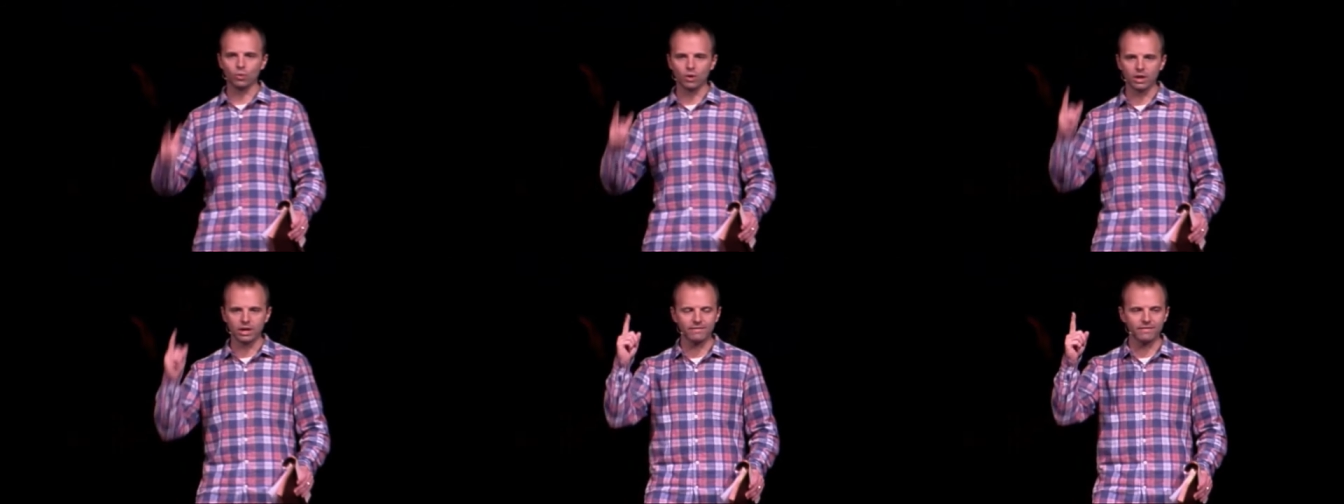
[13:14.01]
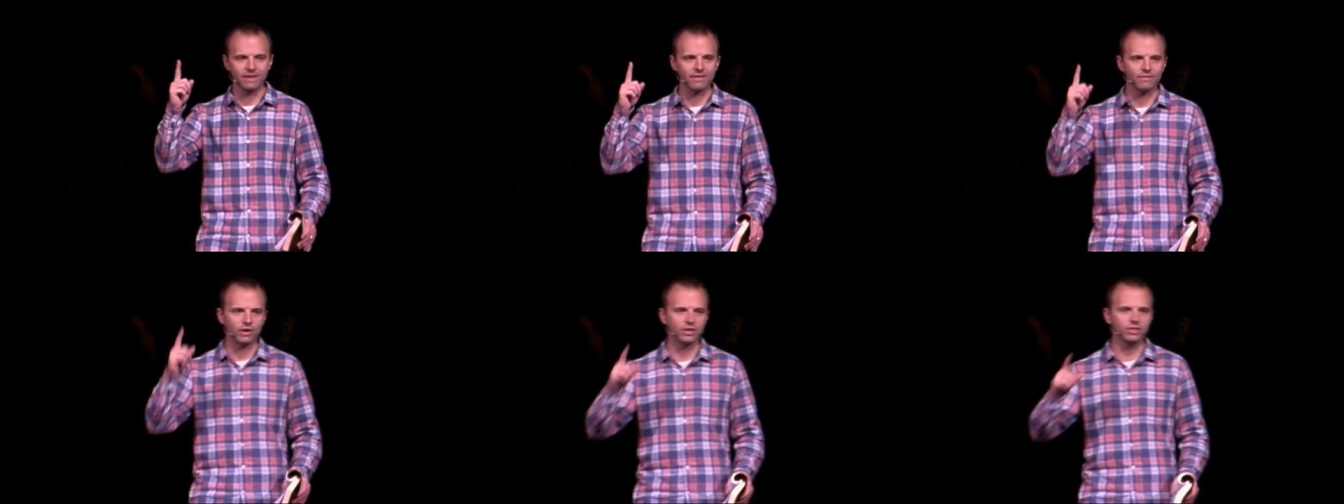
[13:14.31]
one
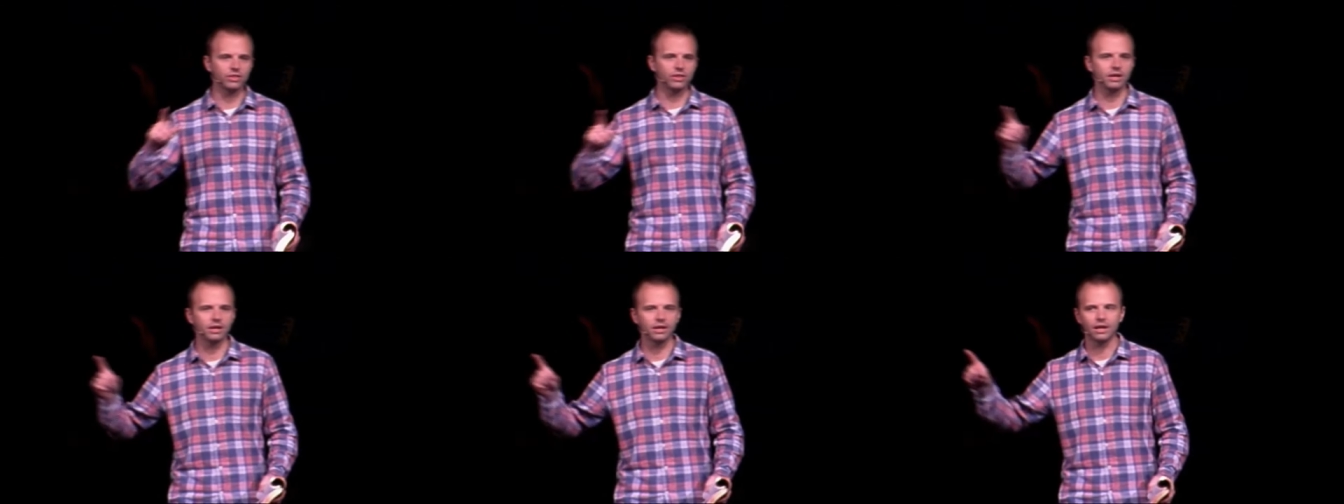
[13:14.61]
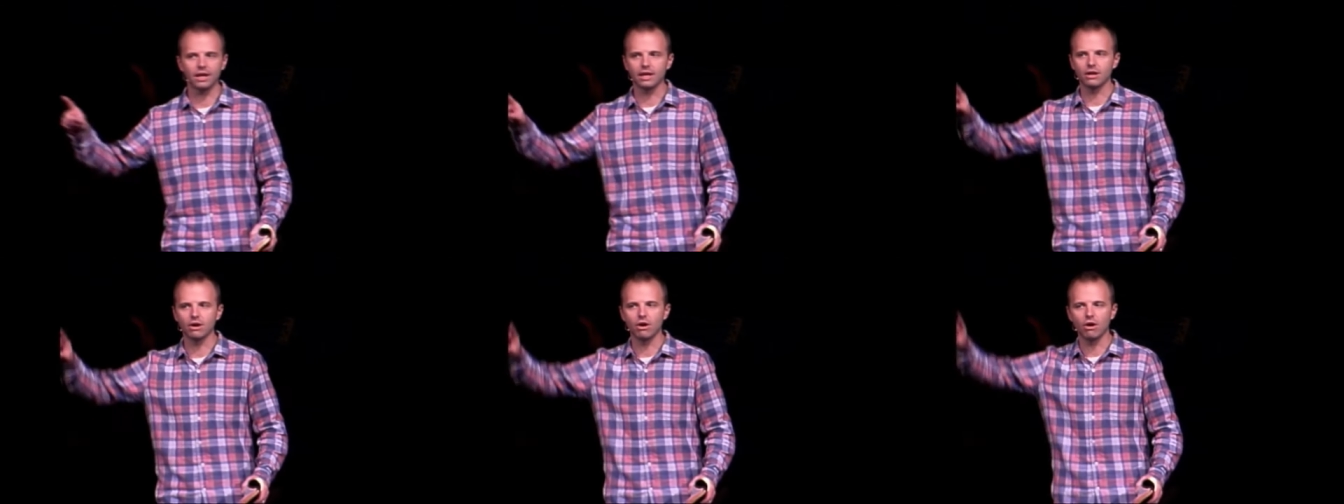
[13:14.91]
of everything
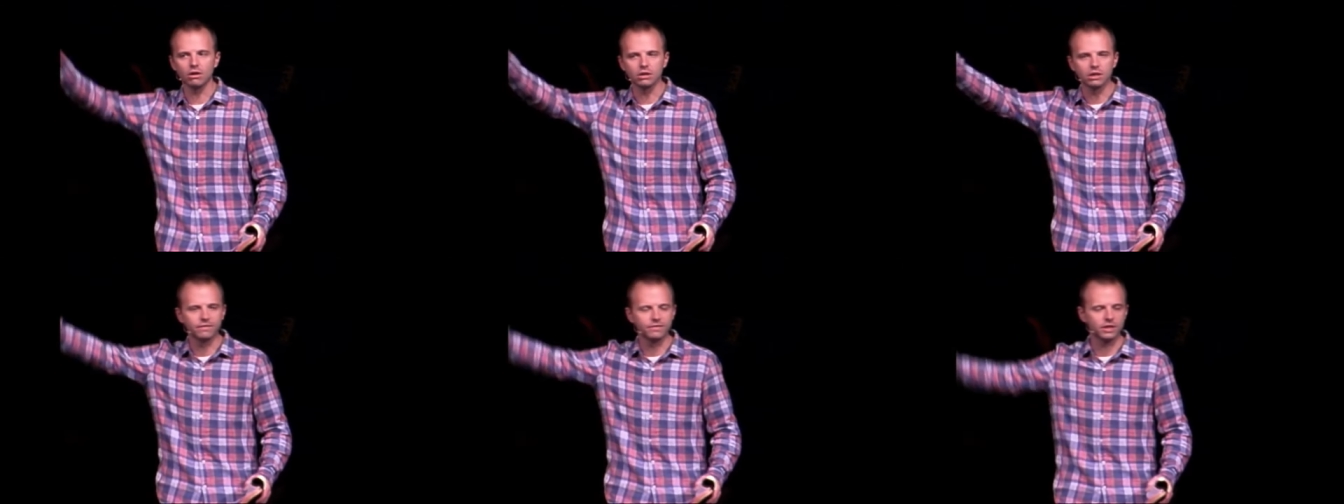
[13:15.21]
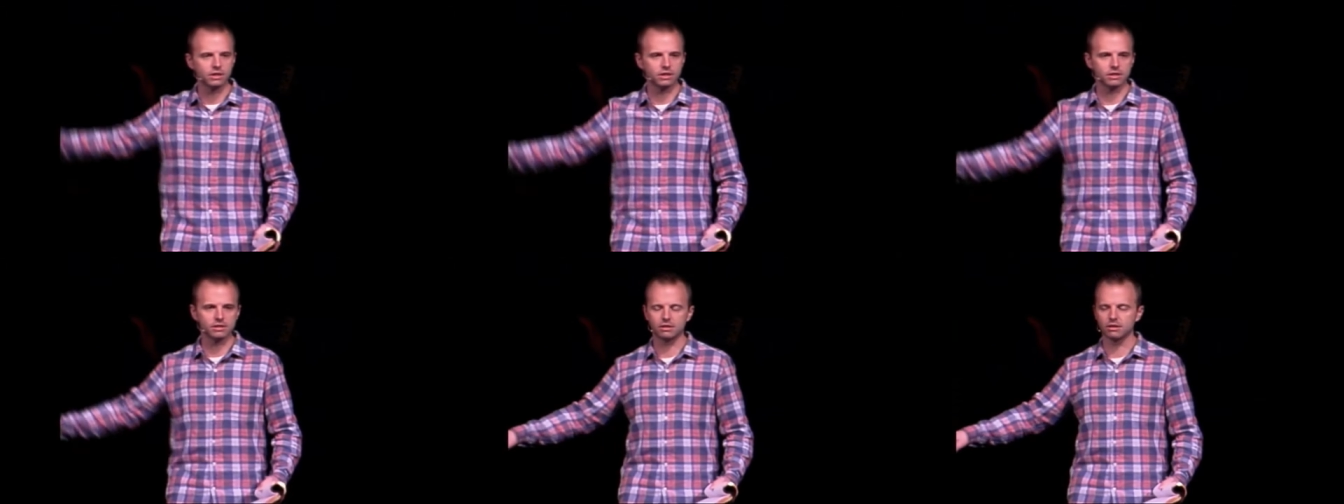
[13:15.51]
and all of
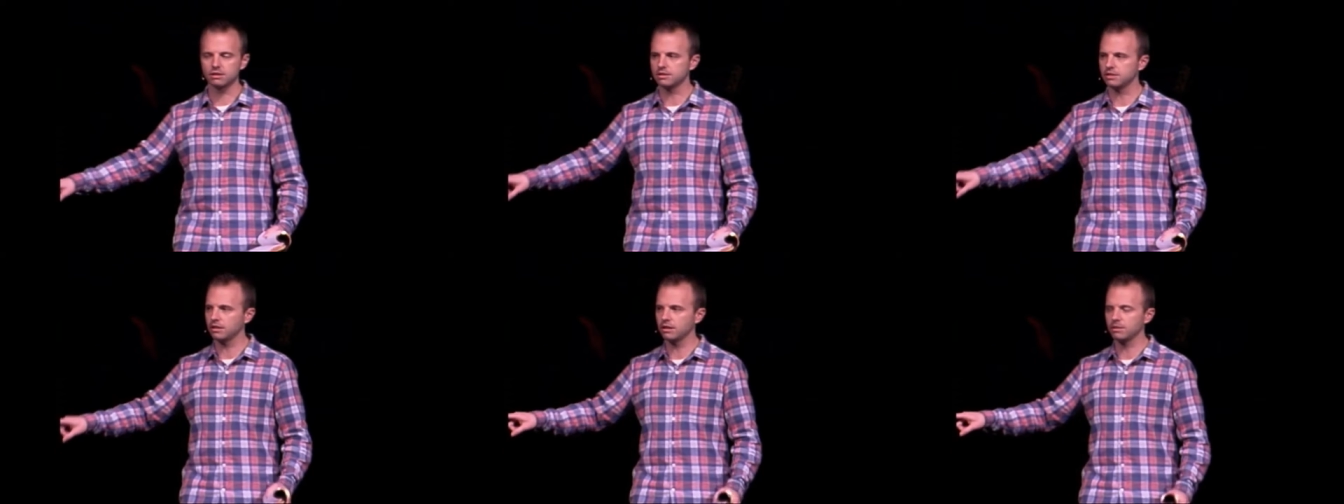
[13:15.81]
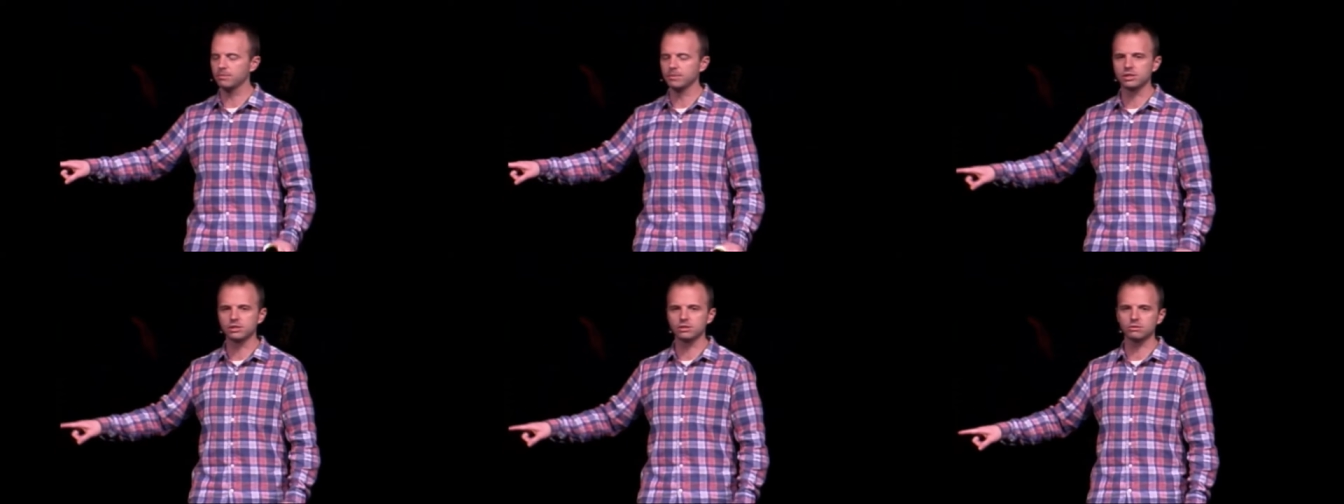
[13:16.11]
your dessert,
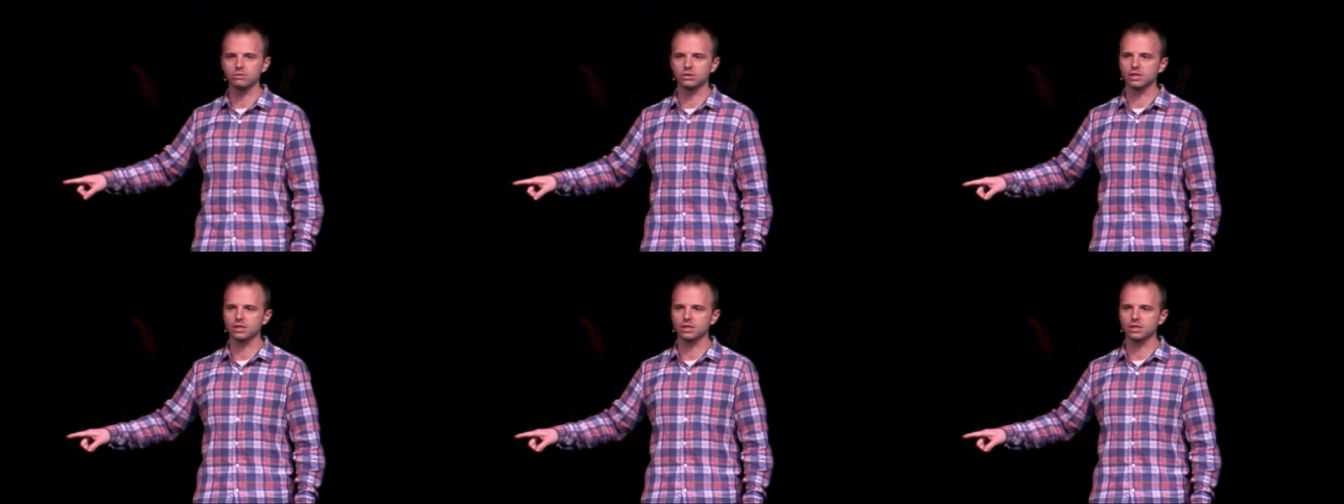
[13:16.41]
tiramisu,